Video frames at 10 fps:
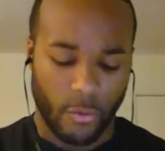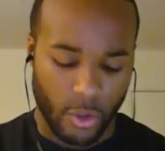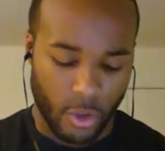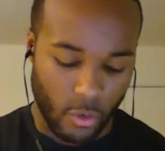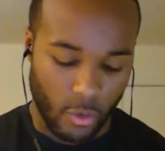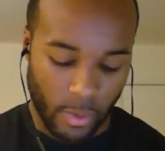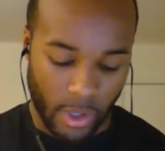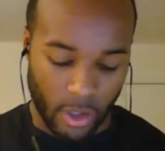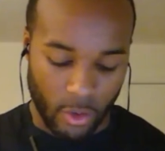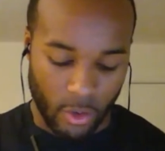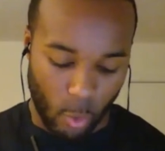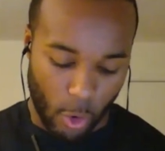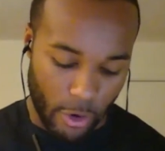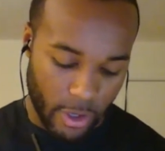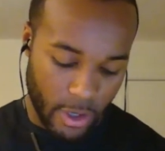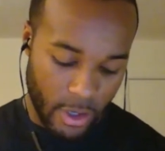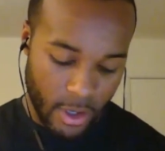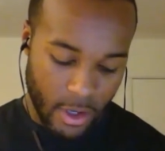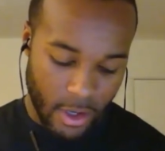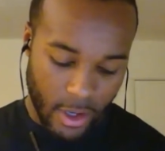for you, man, you work
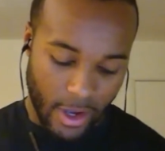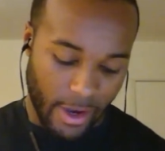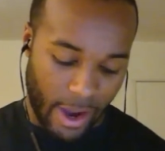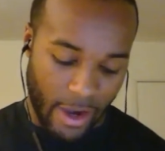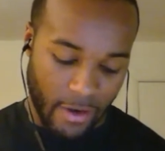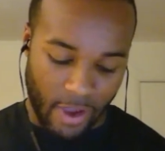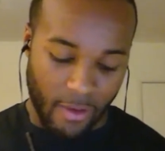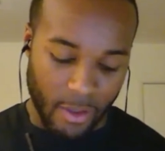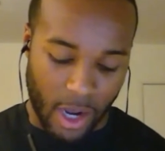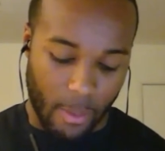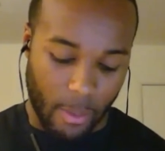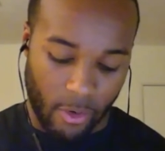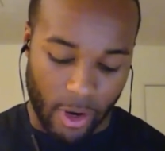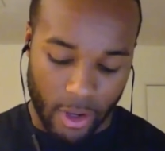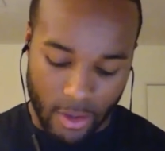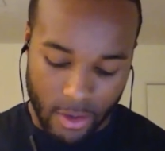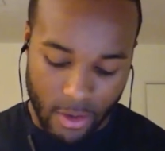a 9 to 5 job, correct?